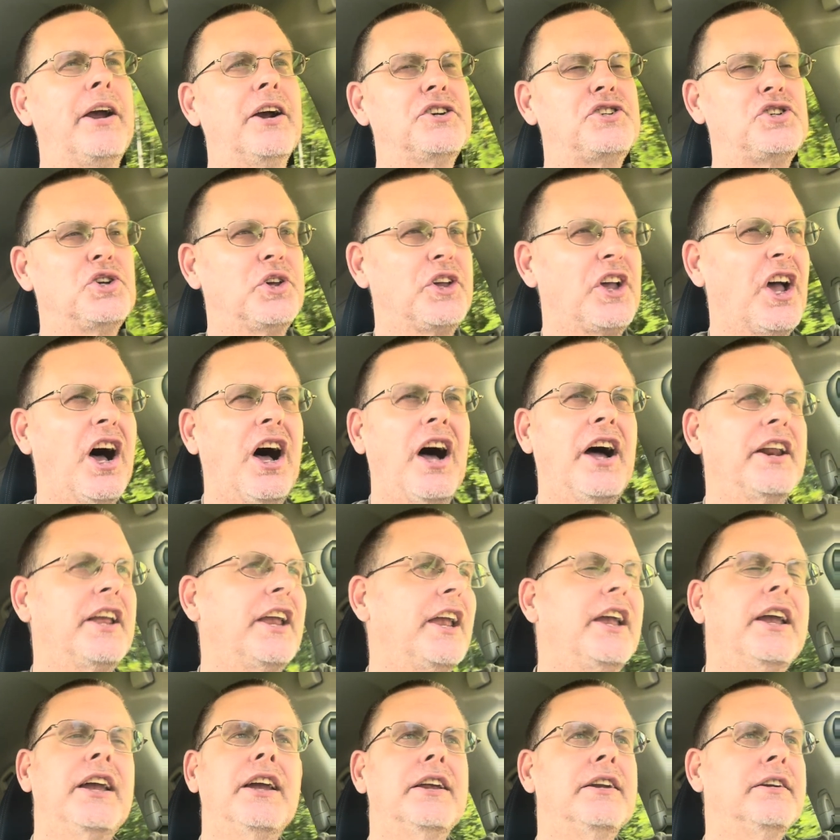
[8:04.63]

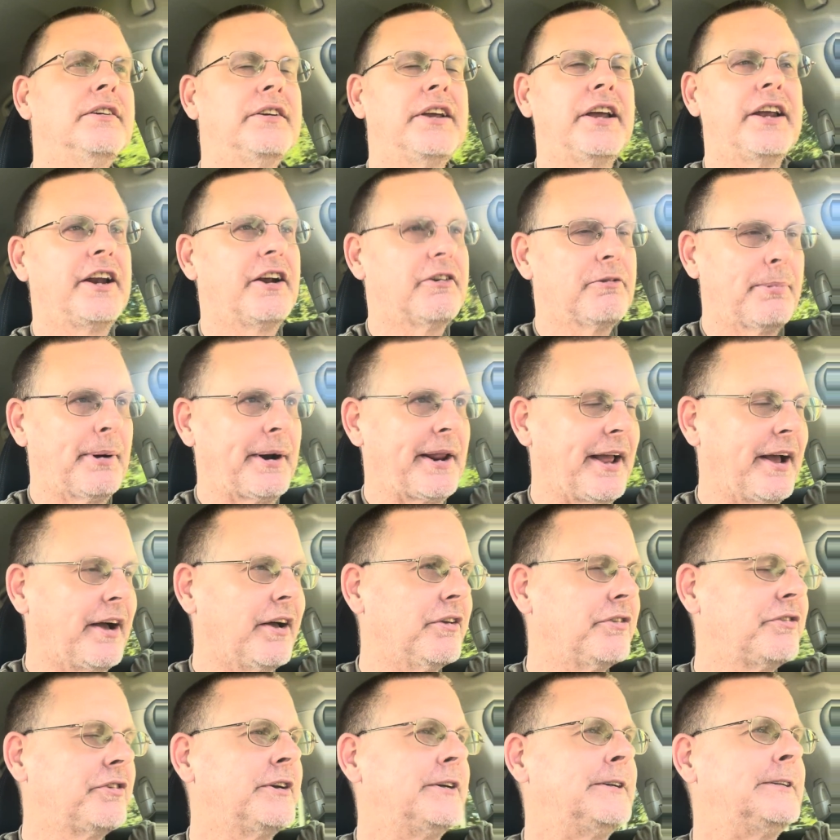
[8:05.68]
Giuliani and everybody else.